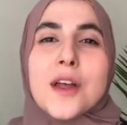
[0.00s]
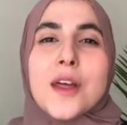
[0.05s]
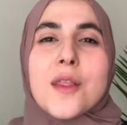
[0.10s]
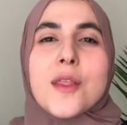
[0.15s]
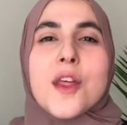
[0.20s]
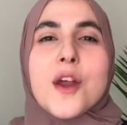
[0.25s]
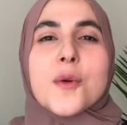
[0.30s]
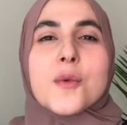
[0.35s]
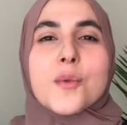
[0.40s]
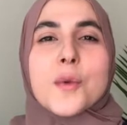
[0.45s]

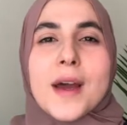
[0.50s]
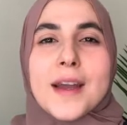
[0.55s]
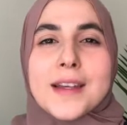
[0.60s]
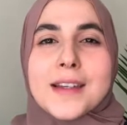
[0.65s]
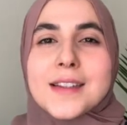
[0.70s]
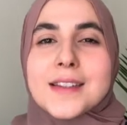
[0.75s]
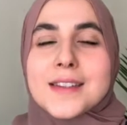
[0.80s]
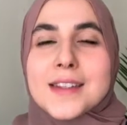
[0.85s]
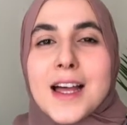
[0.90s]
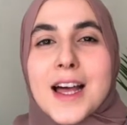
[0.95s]
The
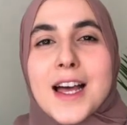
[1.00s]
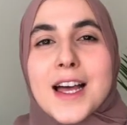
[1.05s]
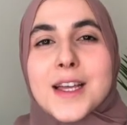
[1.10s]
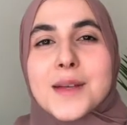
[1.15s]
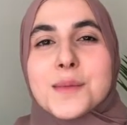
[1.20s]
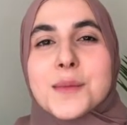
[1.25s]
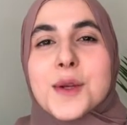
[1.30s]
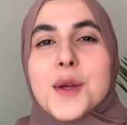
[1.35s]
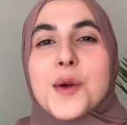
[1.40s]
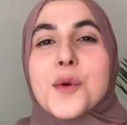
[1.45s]
right
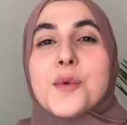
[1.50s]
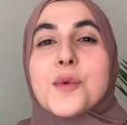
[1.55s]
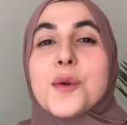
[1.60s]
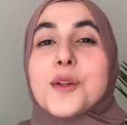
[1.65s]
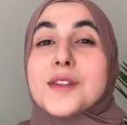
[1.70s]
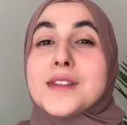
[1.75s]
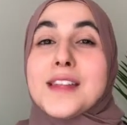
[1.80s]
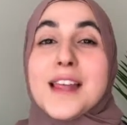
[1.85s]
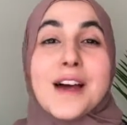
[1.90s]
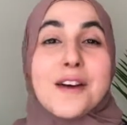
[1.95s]
time
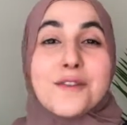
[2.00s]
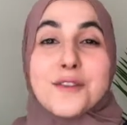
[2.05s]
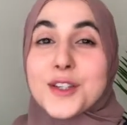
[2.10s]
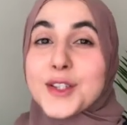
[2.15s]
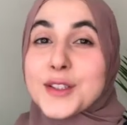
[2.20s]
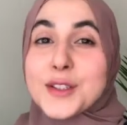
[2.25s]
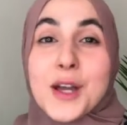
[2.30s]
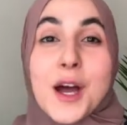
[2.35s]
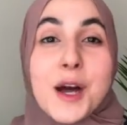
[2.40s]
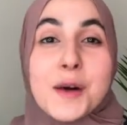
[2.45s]
will never
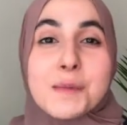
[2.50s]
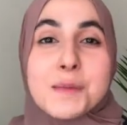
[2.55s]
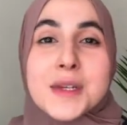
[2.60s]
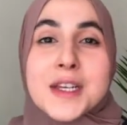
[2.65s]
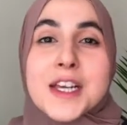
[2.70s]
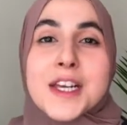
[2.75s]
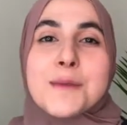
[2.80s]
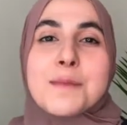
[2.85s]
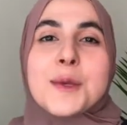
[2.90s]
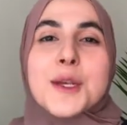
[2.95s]
come
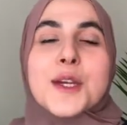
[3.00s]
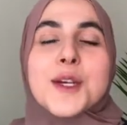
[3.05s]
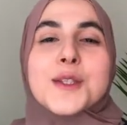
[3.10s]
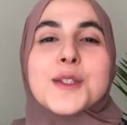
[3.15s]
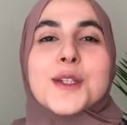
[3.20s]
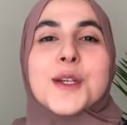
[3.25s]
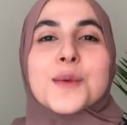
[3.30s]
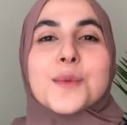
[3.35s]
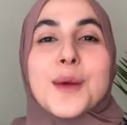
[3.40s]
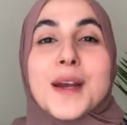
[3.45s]
because
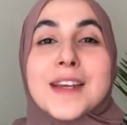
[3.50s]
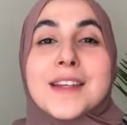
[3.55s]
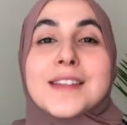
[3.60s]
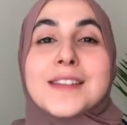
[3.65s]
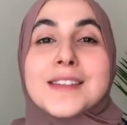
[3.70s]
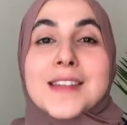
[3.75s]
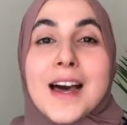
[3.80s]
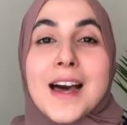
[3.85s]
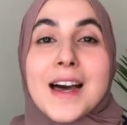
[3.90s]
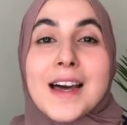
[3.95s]
the right
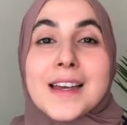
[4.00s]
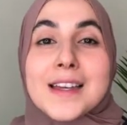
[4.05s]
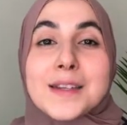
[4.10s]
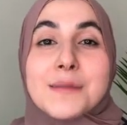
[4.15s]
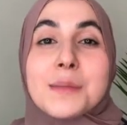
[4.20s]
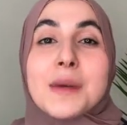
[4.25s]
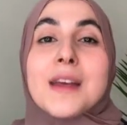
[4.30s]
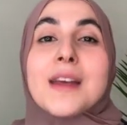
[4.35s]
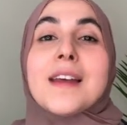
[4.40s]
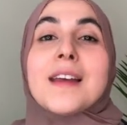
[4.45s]

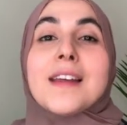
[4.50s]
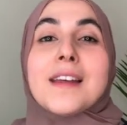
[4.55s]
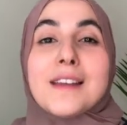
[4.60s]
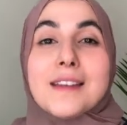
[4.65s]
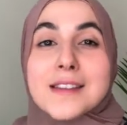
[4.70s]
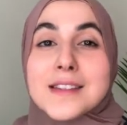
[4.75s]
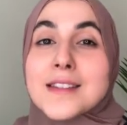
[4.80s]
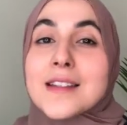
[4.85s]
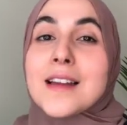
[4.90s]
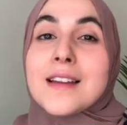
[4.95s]
time
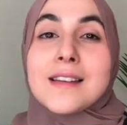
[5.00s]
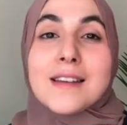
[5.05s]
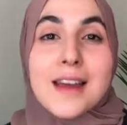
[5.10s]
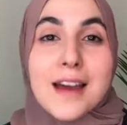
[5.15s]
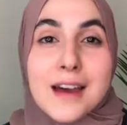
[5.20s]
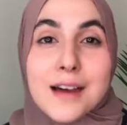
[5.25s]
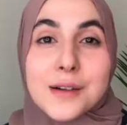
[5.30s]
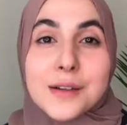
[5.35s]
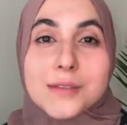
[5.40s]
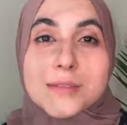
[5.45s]
is
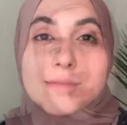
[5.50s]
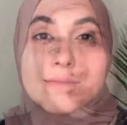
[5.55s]
now.